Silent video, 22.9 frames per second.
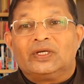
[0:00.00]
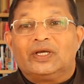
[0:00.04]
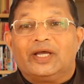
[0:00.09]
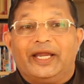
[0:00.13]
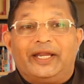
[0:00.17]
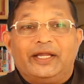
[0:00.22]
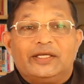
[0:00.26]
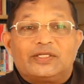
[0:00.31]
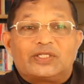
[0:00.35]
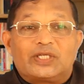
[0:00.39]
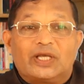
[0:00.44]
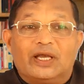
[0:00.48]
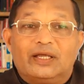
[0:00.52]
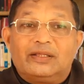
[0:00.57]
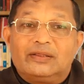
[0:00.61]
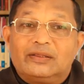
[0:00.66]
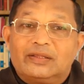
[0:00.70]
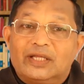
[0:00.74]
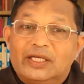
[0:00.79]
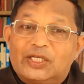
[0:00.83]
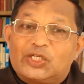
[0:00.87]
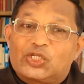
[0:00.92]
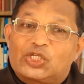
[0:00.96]
It is
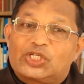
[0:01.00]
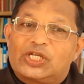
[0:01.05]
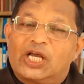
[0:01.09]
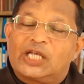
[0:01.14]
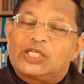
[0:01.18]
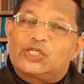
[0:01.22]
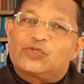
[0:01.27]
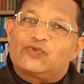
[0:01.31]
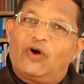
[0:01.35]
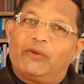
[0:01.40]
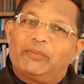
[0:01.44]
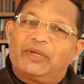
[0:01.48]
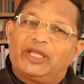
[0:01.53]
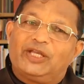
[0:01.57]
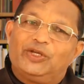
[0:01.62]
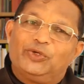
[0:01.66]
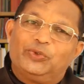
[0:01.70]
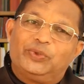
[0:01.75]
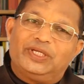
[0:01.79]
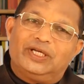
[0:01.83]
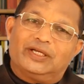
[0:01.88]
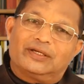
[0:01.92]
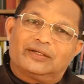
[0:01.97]
in this transforming
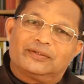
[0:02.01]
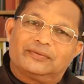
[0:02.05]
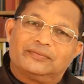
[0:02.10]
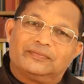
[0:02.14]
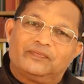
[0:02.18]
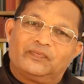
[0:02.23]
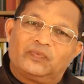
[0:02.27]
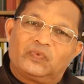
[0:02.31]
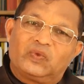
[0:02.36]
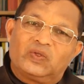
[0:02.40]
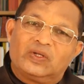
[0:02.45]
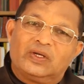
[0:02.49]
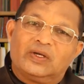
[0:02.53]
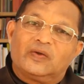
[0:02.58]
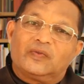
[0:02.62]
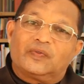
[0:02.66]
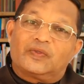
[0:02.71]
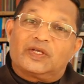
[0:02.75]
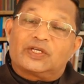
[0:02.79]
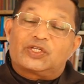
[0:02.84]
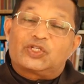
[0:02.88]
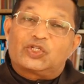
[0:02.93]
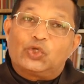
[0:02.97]
union
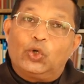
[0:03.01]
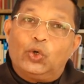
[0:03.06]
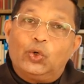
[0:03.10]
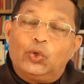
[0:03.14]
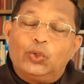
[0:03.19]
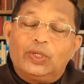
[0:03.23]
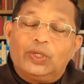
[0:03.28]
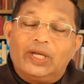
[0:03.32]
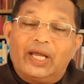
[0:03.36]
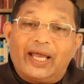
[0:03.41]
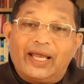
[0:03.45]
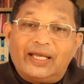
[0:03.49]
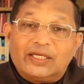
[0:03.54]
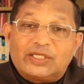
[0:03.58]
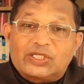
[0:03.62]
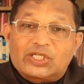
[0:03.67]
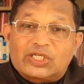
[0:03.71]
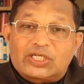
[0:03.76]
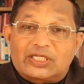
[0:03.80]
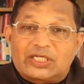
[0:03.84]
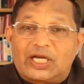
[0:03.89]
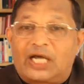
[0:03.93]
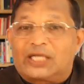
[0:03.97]
the soul
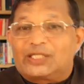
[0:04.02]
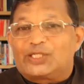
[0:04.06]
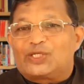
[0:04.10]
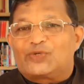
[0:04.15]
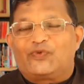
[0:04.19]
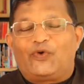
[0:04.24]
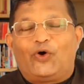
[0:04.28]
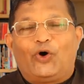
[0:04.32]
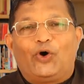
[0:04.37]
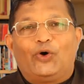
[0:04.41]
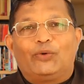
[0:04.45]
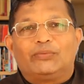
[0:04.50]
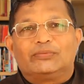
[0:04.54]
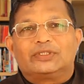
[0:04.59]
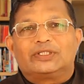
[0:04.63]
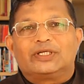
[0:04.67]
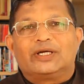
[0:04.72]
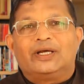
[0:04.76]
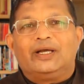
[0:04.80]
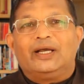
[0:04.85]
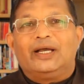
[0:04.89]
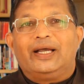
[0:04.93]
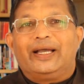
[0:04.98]
is transformed
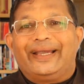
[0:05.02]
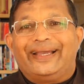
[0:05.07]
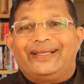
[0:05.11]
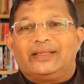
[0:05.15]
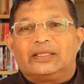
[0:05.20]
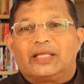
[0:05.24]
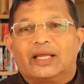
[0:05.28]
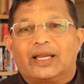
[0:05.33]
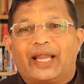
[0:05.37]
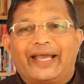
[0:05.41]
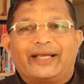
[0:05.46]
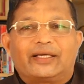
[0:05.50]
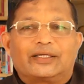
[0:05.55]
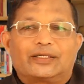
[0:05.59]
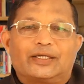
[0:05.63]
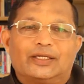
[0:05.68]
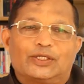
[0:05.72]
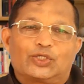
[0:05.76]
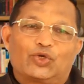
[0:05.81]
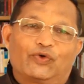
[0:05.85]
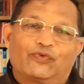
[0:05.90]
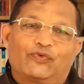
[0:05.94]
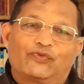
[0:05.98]
in the
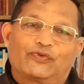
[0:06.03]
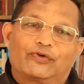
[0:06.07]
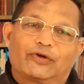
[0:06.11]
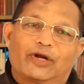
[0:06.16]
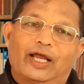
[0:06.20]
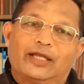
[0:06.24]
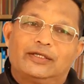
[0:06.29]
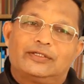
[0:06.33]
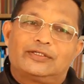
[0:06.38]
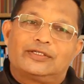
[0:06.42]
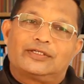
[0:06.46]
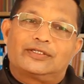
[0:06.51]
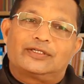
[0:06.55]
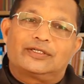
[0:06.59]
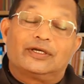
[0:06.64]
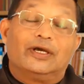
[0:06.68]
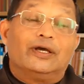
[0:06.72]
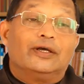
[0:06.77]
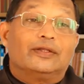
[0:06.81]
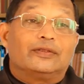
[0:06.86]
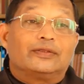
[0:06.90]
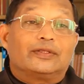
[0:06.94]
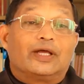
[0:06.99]
likeness of Christ,
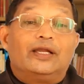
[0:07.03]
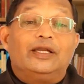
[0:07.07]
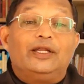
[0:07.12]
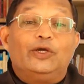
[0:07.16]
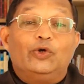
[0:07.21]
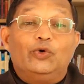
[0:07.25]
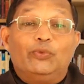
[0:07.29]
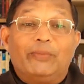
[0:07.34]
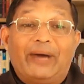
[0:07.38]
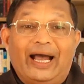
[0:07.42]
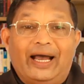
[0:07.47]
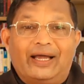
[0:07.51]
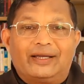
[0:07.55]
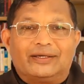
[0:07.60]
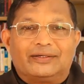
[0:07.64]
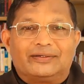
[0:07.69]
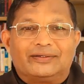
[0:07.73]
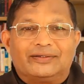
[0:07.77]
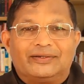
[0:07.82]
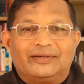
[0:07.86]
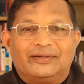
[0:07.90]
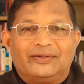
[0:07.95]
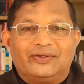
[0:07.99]
the new man,
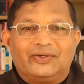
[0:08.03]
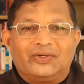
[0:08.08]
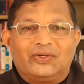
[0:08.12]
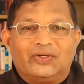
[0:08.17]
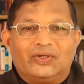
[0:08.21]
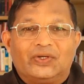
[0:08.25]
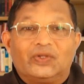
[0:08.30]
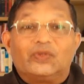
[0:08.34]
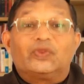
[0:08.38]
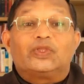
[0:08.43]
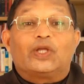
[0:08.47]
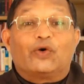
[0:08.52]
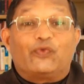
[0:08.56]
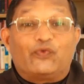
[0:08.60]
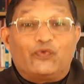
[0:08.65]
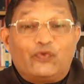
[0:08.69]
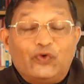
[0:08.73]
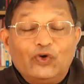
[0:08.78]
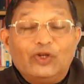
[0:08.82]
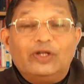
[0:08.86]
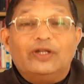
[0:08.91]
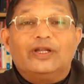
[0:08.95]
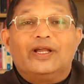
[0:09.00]
the
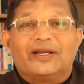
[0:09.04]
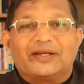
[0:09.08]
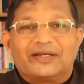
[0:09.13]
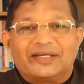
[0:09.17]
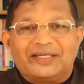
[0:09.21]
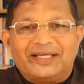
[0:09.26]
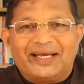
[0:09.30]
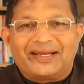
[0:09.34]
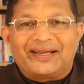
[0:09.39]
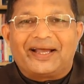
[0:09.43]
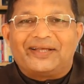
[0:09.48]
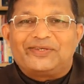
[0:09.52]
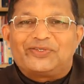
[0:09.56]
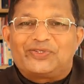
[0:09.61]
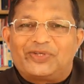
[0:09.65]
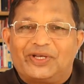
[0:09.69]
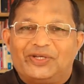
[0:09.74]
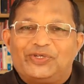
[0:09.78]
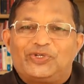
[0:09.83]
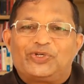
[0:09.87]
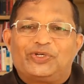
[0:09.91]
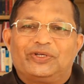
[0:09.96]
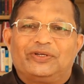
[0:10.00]
fuller
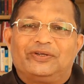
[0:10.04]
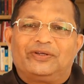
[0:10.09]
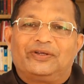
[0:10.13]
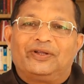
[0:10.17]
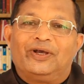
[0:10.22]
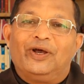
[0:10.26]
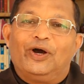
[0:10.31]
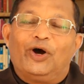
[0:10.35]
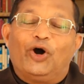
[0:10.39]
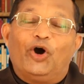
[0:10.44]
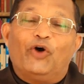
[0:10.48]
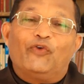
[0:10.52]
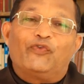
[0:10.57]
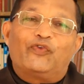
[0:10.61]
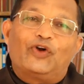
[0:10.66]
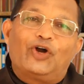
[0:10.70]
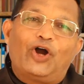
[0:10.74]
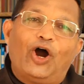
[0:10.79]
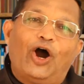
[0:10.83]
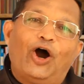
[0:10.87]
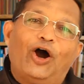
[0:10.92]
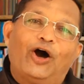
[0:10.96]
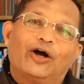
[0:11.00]
realization of
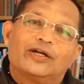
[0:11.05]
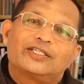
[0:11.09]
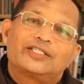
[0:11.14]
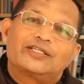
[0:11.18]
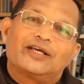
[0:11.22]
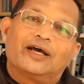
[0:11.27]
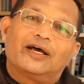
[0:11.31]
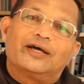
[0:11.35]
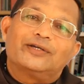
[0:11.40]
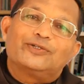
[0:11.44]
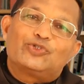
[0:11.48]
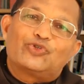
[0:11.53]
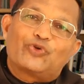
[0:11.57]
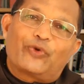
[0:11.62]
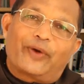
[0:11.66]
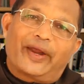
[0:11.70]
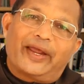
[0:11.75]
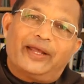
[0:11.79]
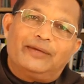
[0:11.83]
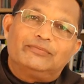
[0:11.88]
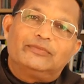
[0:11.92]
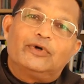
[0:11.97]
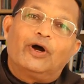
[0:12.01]
God's
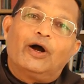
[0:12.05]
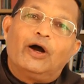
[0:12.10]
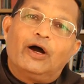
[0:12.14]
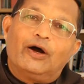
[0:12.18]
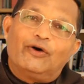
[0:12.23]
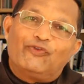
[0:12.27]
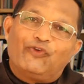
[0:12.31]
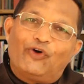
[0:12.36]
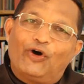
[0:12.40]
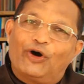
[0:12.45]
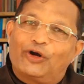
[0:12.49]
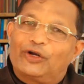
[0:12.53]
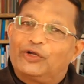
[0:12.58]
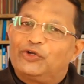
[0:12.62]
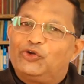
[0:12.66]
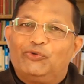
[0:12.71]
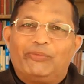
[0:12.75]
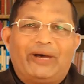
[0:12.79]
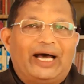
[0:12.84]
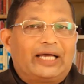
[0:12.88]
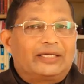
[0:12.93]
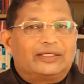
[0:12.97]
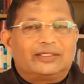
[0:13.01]
dream for
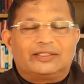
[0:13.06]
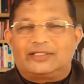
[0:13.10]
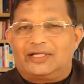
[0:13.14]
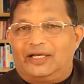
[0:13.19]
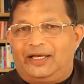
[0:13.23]
humanity.